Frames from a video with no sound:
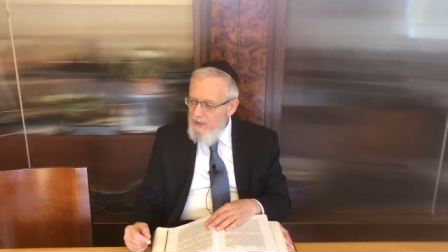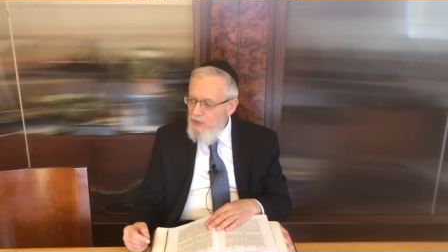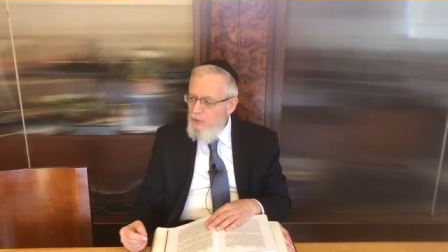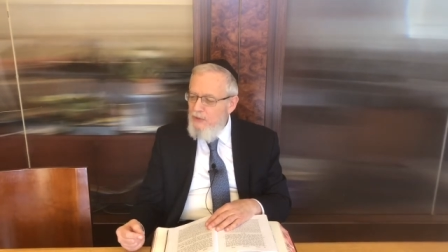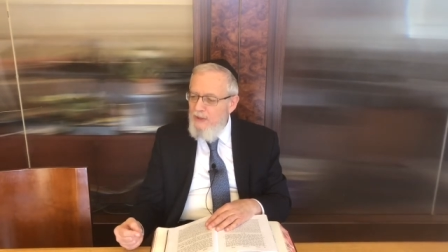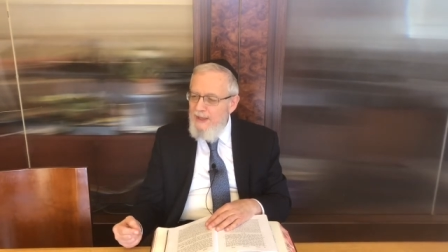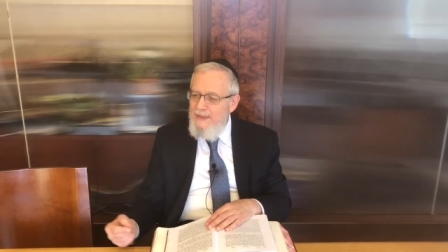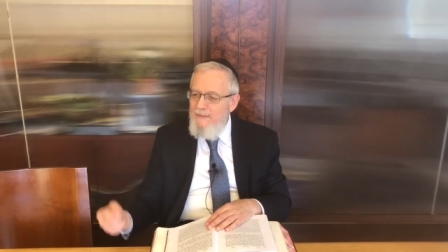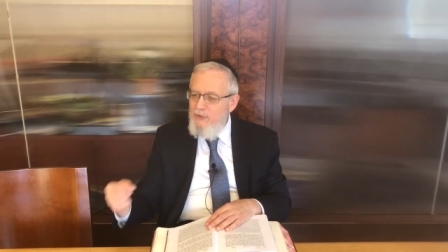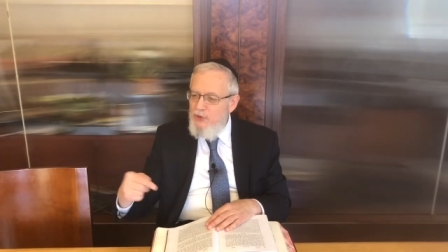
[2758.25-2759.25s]
he took
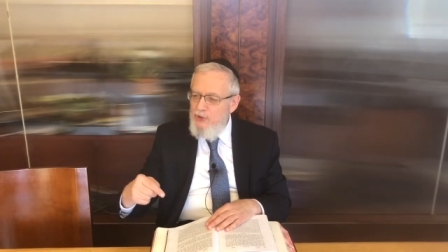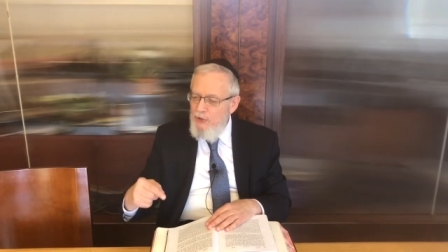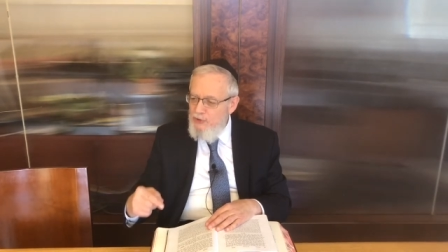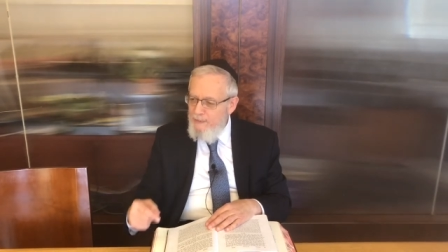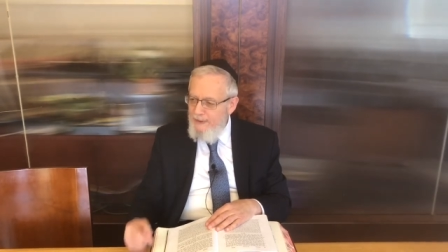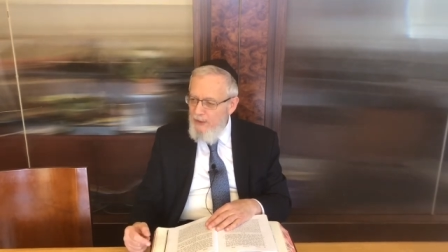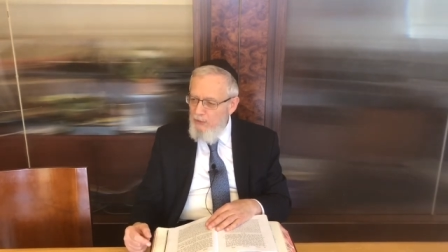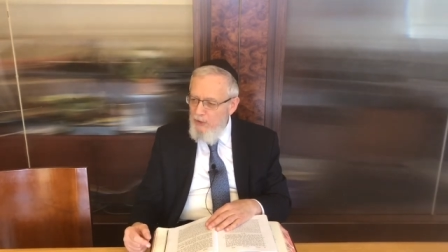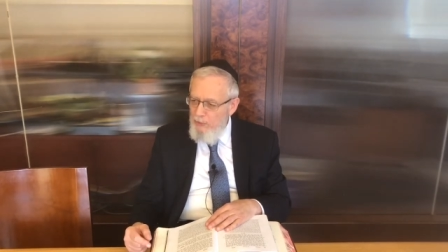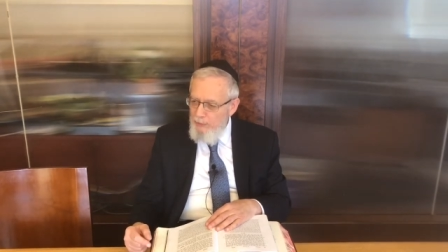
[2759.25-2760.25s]
Hanefesh Osam
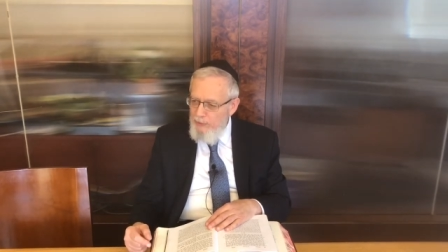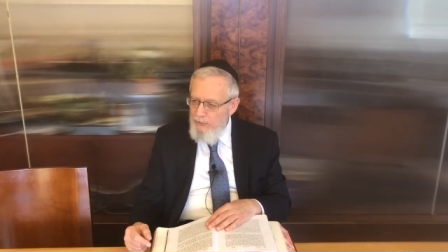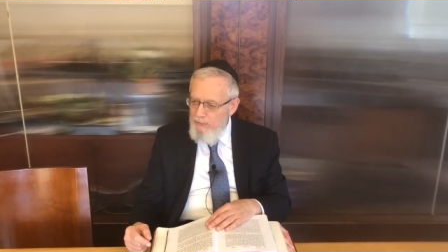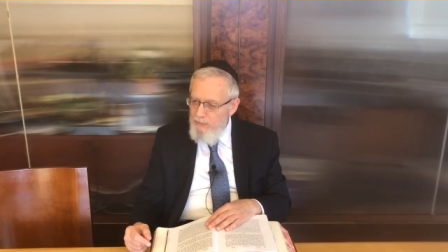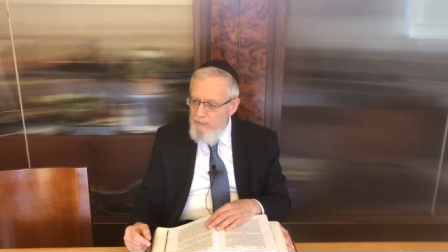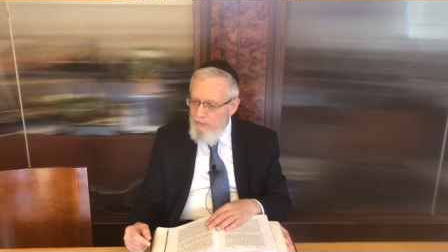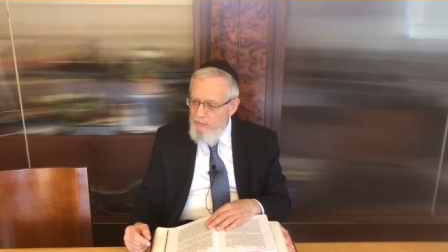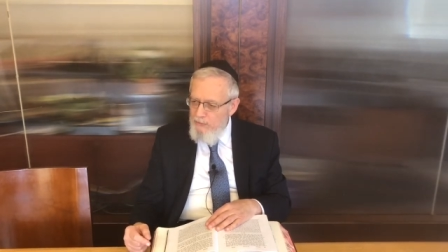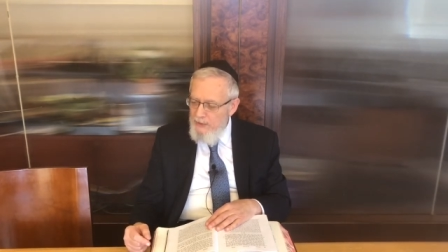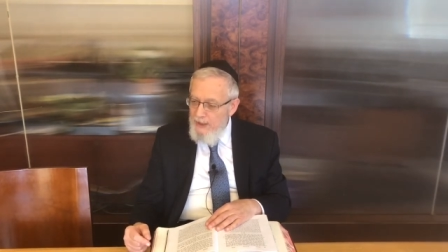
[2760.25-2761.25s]
Choron,
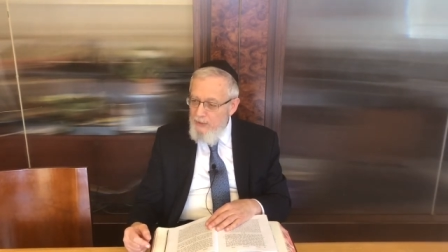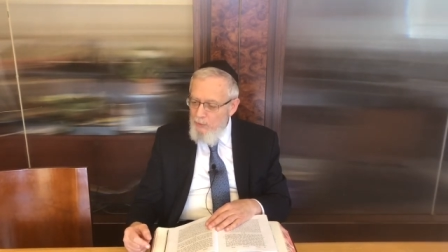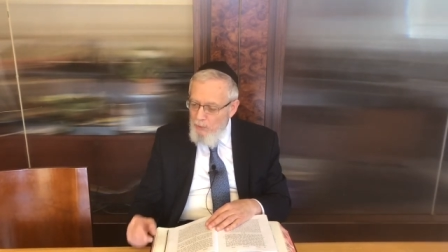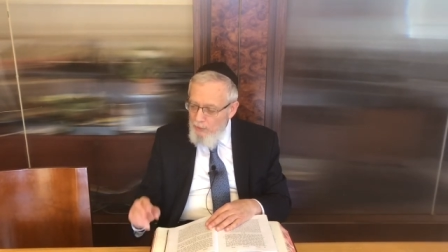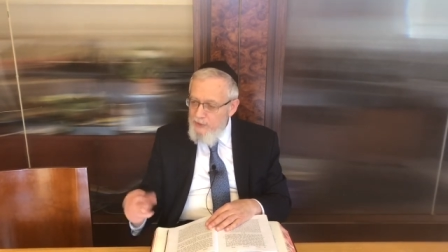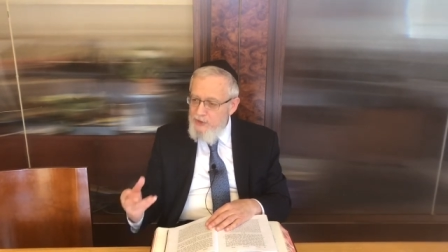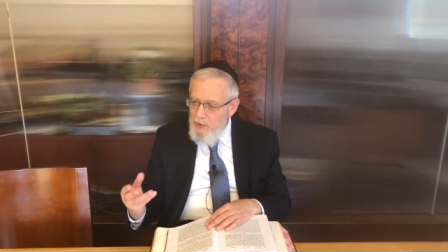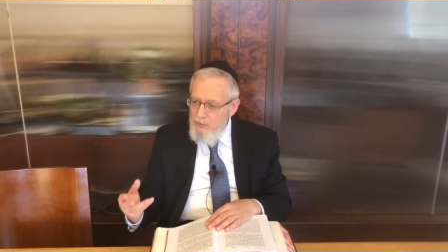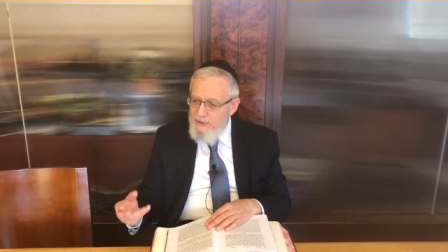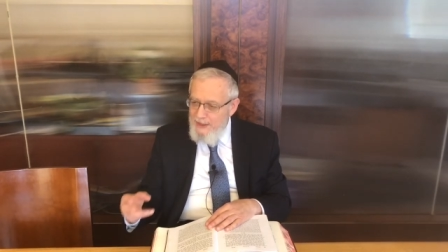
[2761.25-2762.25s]
all the
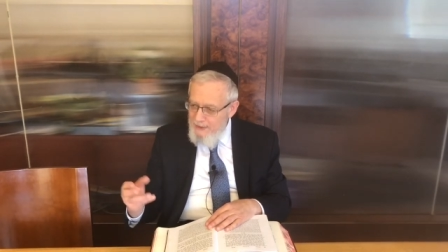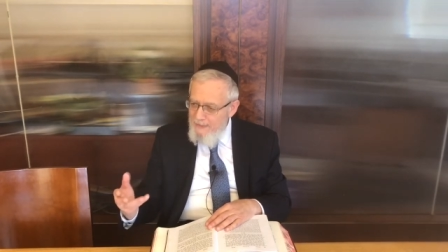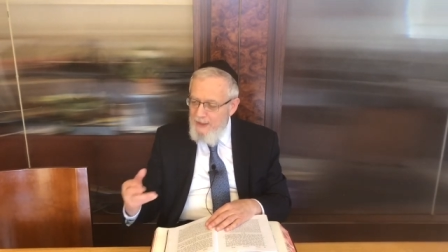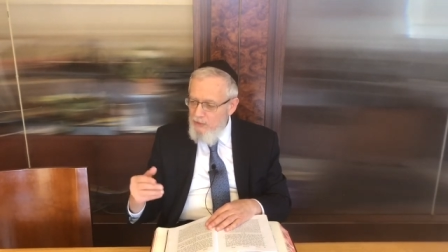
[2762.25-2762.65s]
souls that he made